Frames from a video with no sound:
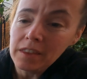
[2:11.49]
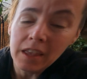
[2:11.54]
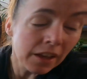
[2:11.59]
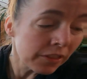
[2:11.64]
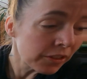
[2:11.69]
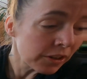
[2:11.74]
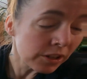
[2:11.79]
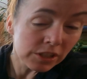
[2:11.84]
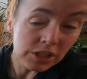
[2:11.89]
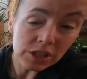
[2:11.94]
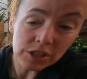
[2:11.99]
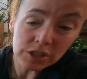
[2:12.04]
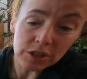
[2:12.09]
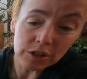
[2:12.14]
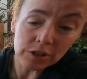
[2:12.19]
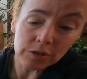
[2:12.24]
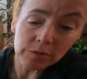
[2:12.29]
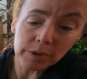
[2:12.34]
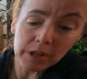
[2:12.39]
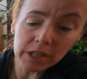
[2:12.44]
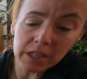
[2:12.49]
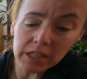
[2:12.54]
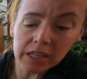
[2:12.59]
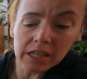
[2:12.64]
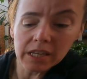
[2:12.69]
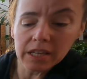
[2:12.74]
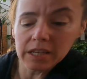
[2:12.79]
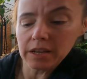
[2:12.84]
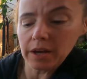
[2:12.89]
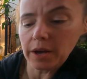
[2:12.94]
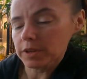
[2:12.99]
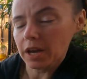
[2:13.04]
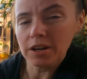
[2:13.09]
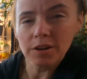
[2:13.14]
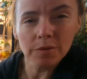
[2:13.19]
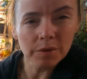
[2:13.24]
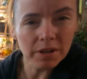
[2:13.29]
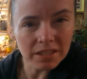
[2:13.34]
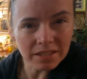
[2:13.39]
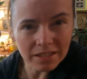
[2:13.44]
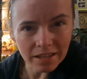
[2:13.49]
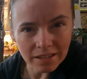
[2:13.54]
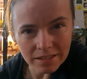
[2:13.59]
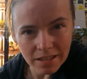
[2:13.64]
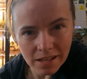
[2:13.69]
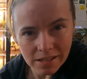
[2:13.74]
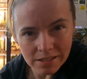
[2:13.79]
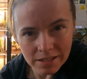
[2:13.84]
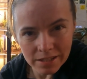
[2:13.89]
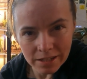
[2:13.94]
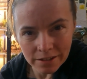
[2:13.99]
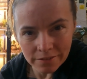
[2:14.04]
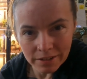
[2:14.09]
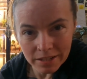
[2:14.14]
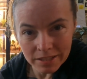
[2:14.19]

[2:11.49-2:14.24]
And they're really, I don't want to say sensitive